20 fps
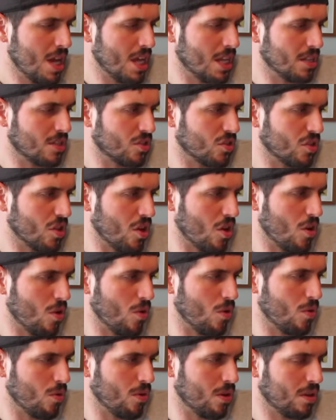And
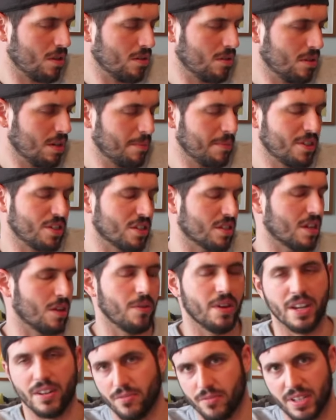so let me just go
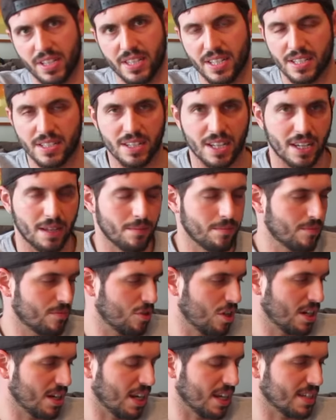ahead and read this. Like I'm
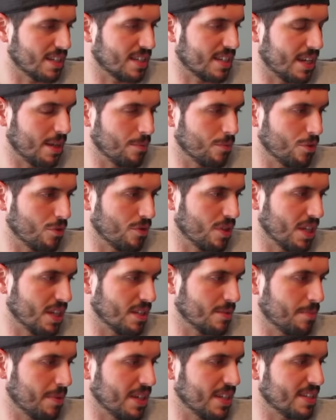trying to like skim through
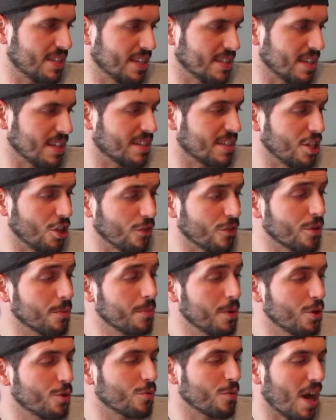things, but it says, a silver
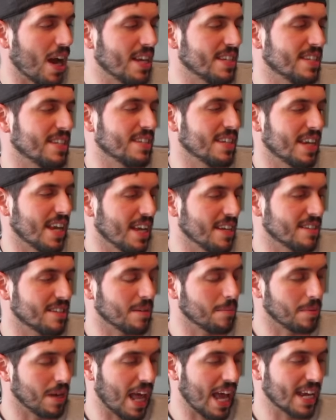moon rises against
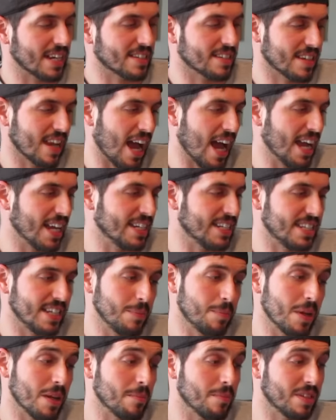a black sky,
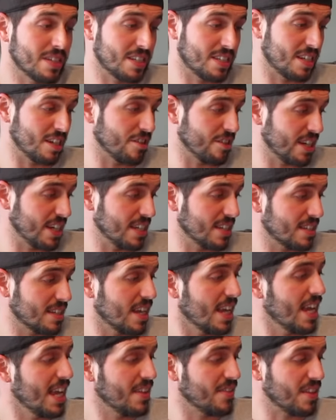deep and
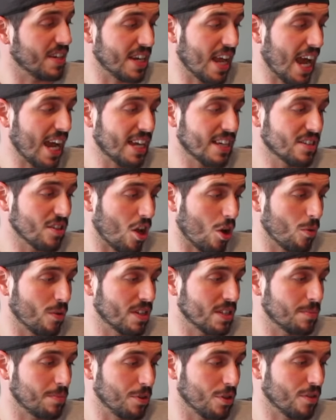mysterious. The night is
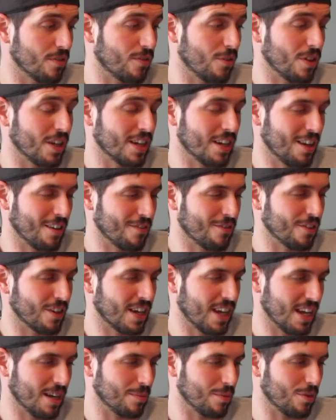always beautiful and
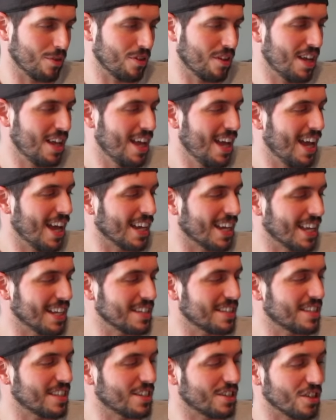unforgettable.
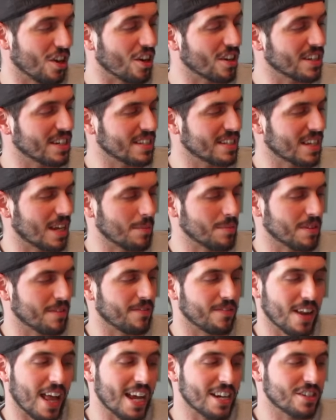Against the darkness comes a
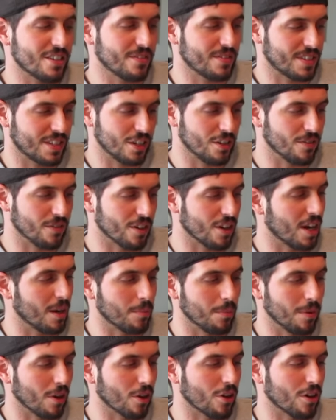flash of silver, a
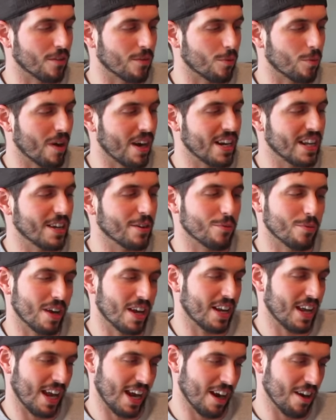blur of radiant
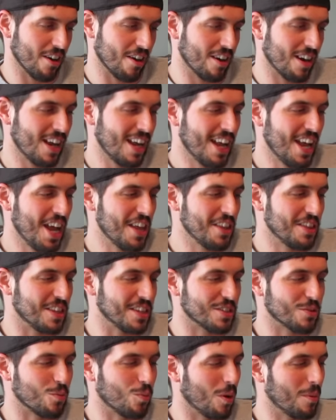red hair.
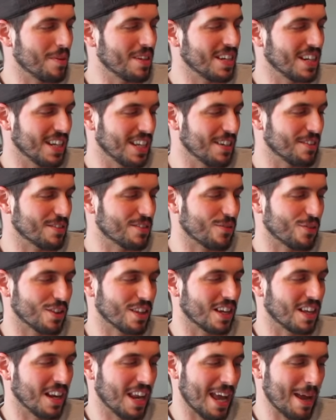This woman lives for
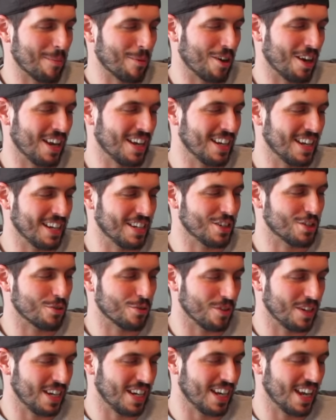the glamour and
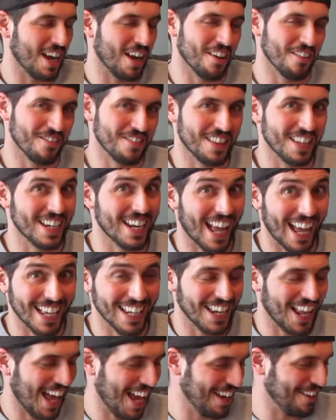intrigue of the
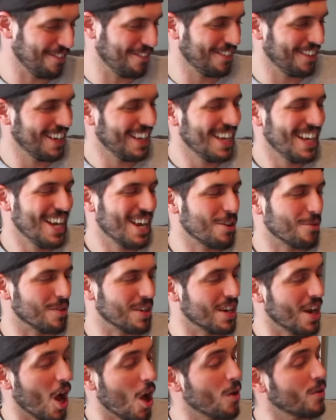nightlife.
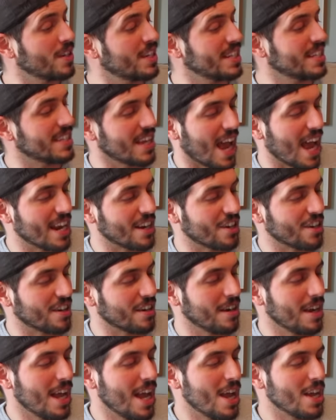Renowned
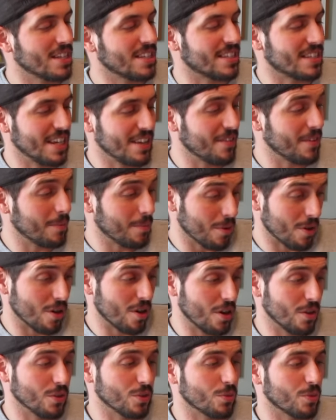designer Stephen
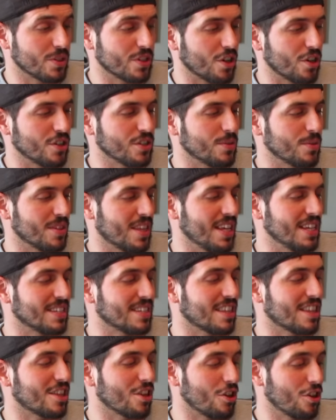Burrows returns with
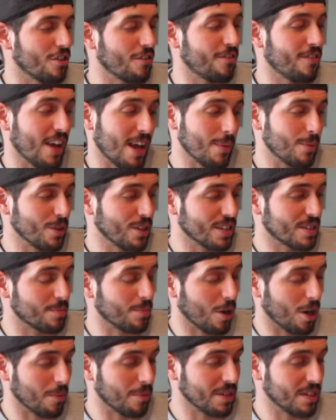his third fabulous
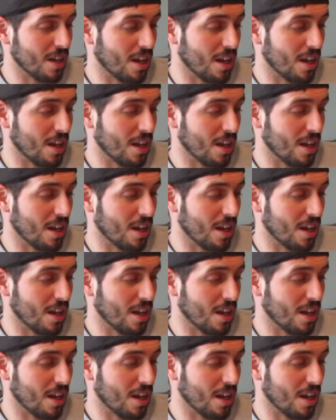Barbie